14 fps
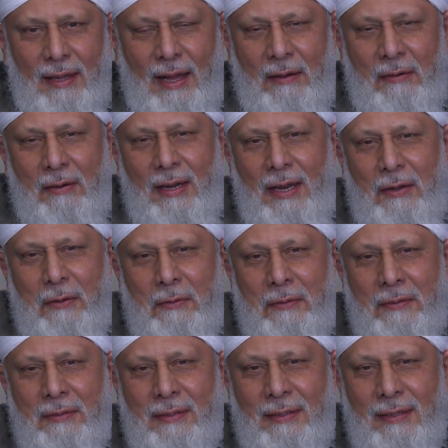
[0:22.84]
How old are you?
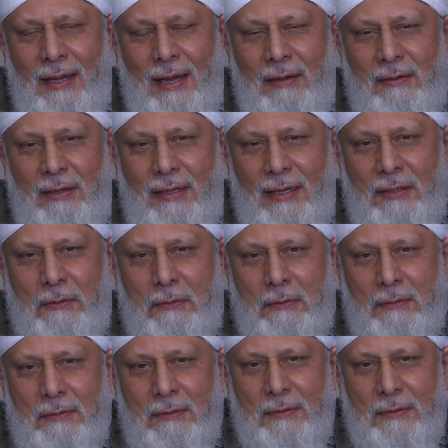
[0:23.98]
How old are you?